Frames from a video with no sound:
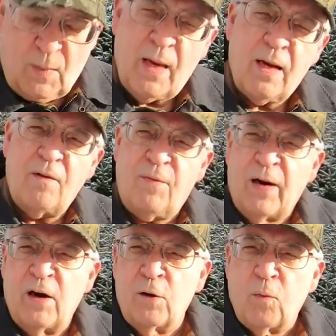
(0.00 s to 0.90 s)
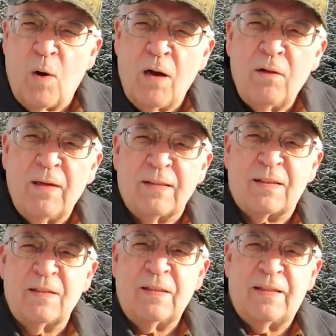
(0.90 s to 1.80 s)
And I figured, well, it's
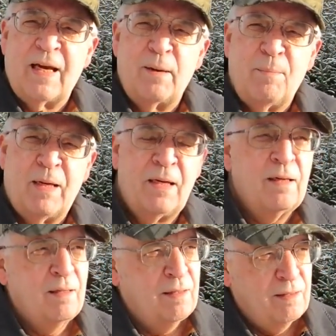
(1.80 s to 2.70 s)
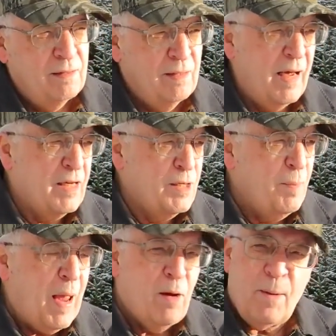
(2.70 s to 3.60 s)
going to take me X
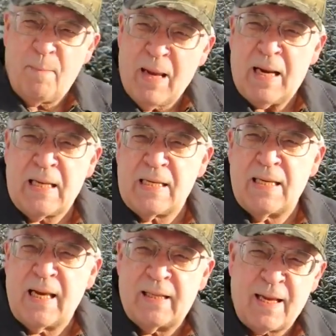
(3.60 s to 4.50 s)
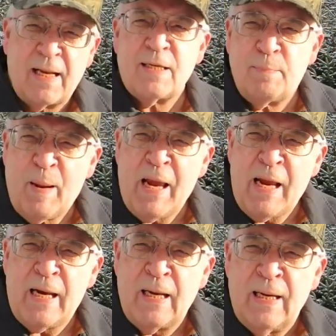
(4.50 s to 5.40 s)
amount of minutes at that
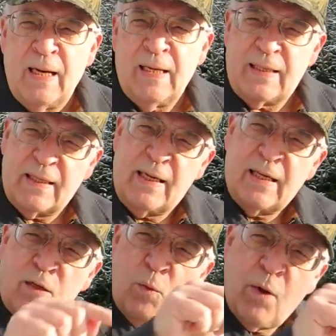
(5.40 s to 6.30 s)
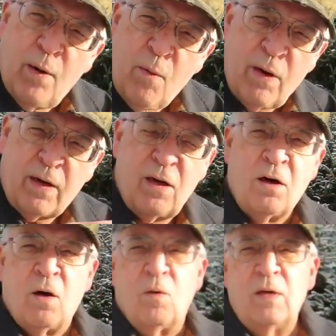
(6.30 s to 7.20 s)
speed to get to where I want to
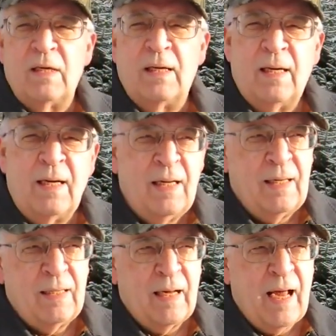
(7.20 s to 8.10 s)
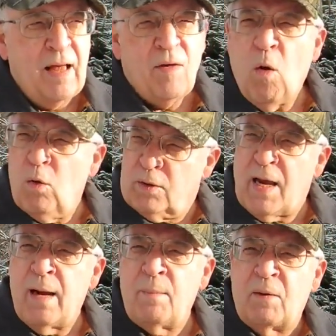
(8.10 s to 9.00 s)
go. And the whole
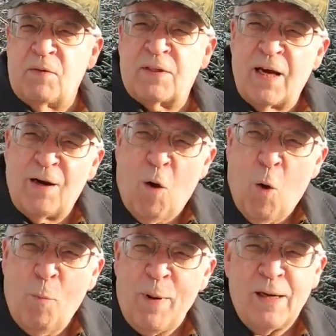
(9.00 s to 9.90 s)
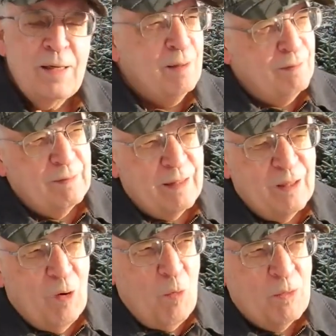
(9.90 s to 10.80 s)
time I was kind of hoping,
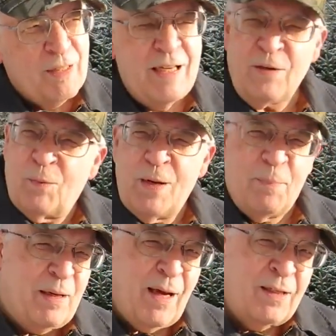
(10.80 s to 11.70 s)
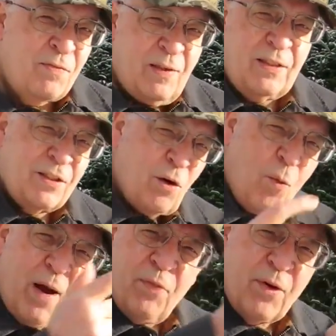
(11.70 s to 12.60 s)
you know, geez, wouldn't it be nice if we just
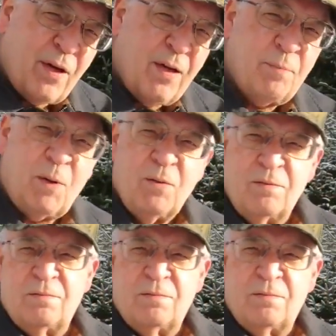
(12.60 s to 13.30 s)
go out there a couple